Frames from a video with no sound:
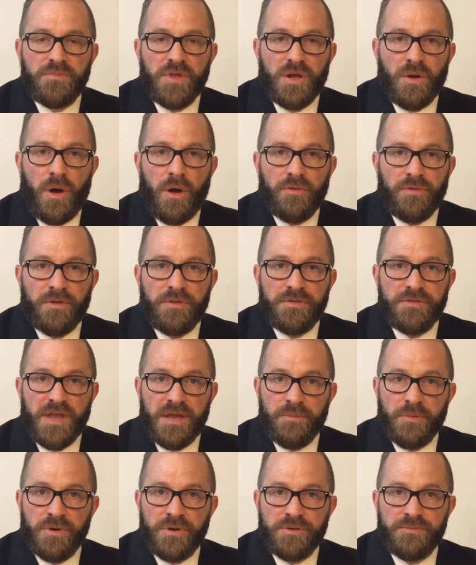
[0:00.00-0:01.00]
you know, all the
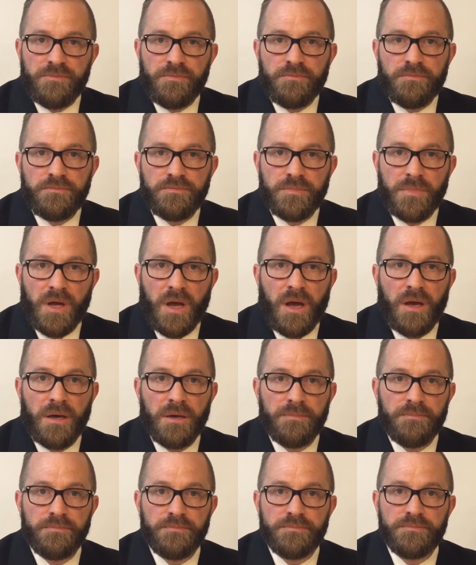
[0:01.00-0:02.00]
neighborhood uh,